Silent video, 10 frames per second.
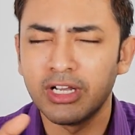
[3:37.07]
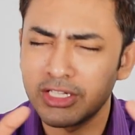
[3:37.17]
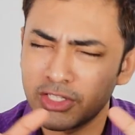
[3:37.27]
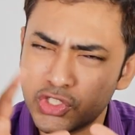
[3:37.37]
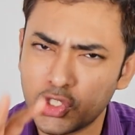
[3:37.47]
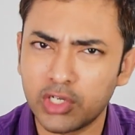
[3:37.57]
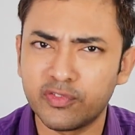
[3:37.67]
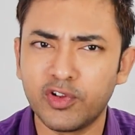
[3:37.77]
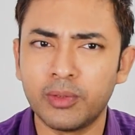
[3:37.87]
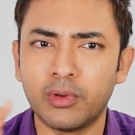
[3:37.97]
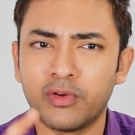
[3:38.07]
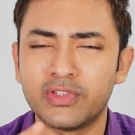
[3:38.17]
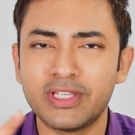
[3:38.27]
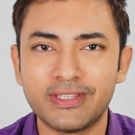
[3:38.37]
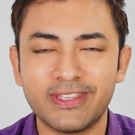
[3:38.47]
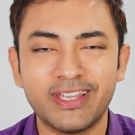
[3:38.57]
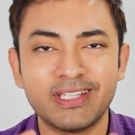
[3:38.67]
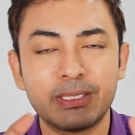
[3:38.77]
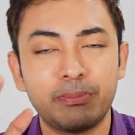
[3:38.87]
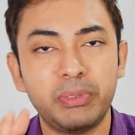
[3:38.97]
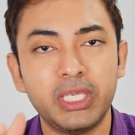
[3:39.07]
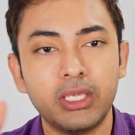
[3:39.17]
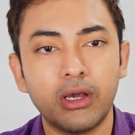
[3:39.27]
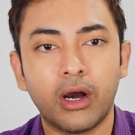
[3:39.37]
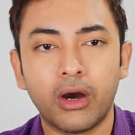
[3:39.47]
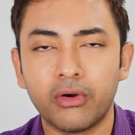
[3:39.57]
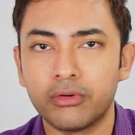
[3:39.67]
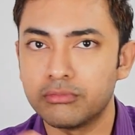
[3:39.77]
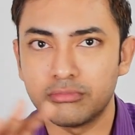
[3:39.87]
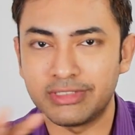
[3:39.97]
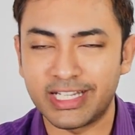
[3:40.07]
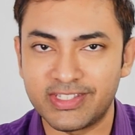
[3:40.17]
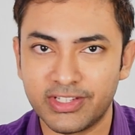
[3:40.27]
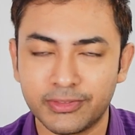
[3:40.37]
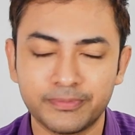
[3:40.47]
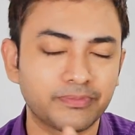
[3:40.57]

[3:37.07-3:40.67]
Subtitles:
The short form of this is PR. That's it.